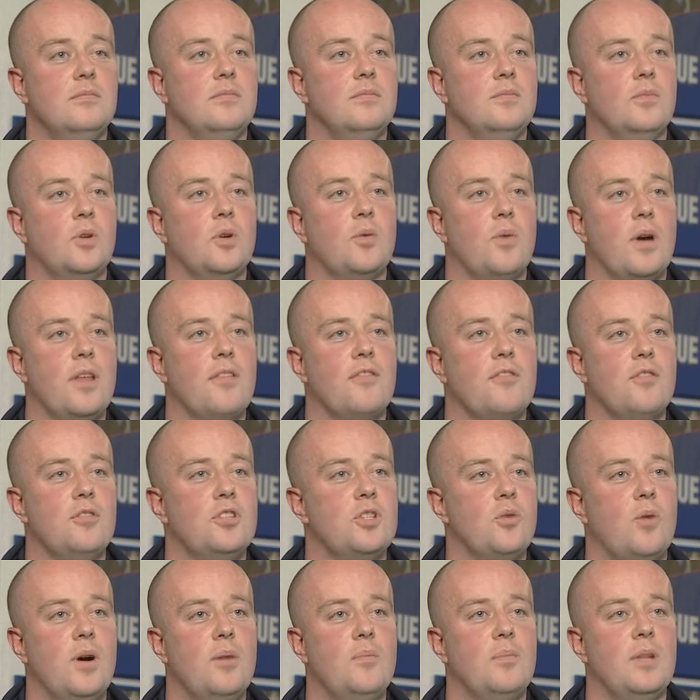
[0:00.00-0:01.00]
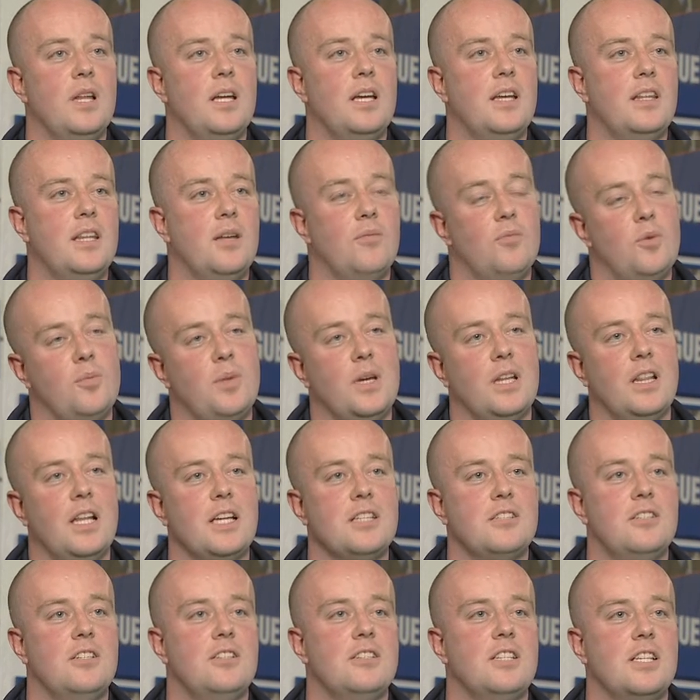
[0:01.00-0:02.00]
We went through to Wembley and then we beat
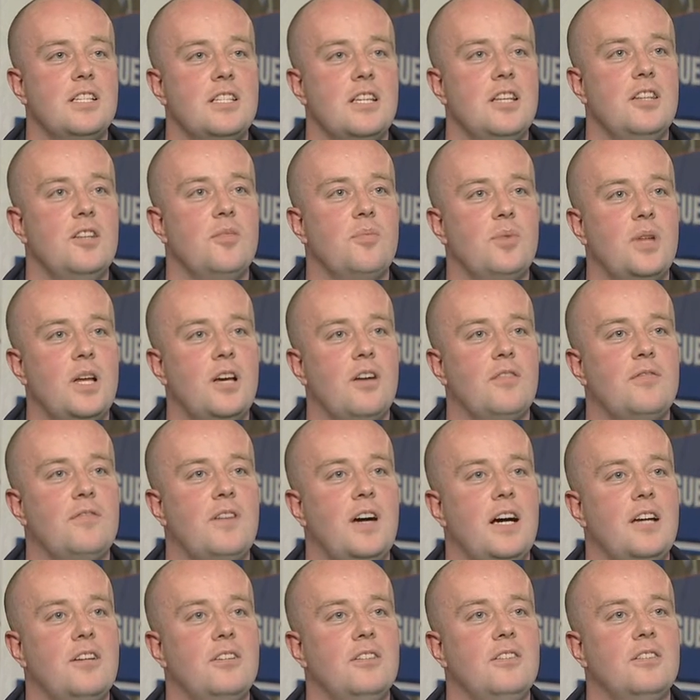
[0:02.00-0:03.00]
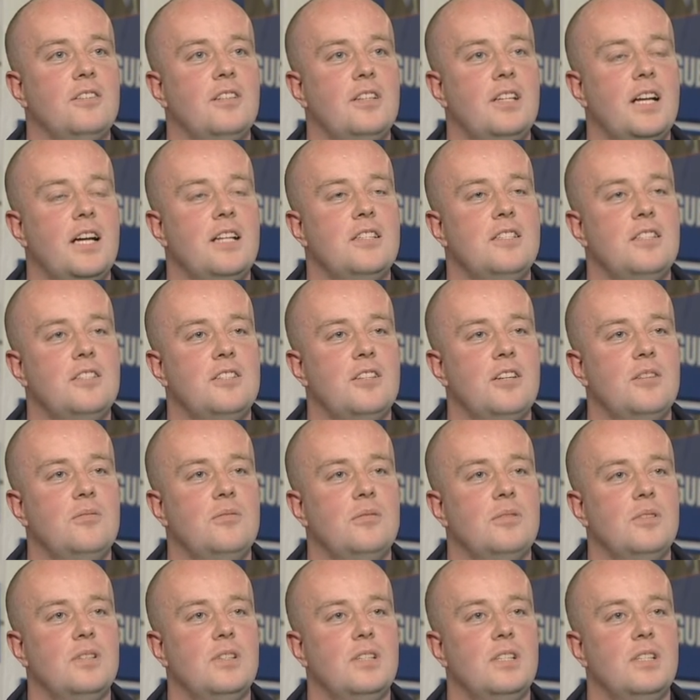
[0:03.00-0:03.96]
Leicester City in the playoff final in 92.